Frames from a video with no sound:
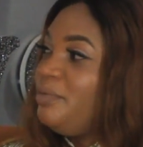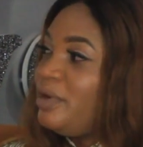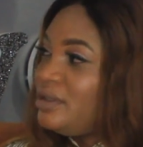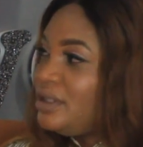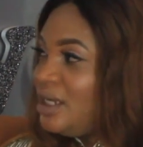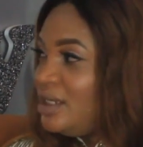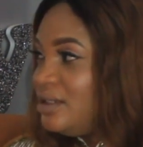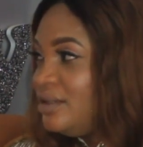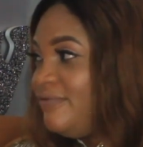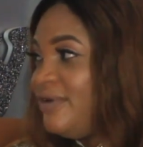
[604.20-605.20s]
a branded
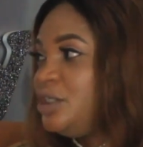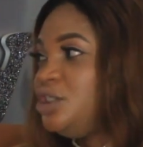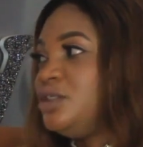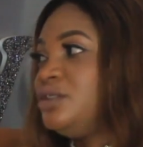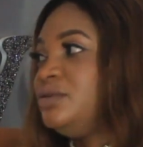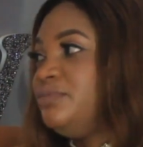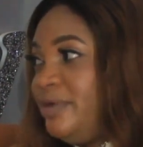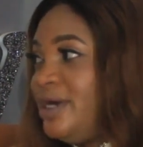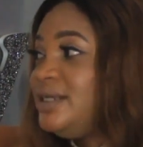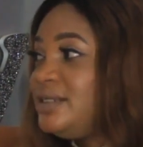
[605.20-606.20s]
fashion
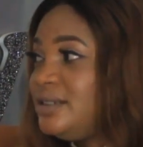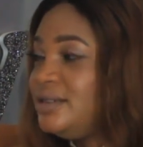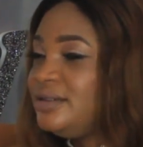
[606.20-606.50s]
brand.